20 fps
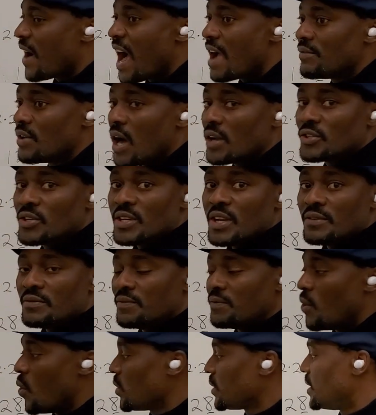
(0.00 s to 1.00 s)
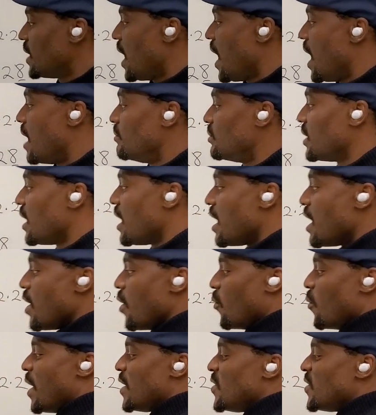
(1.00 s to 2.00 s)
504 times.
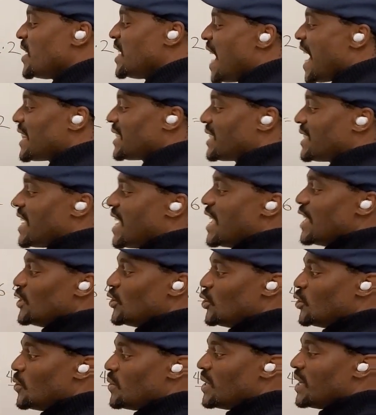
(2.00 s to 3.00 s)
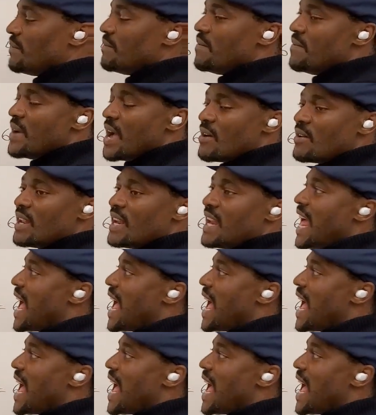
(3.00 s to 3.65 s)
When you get to the very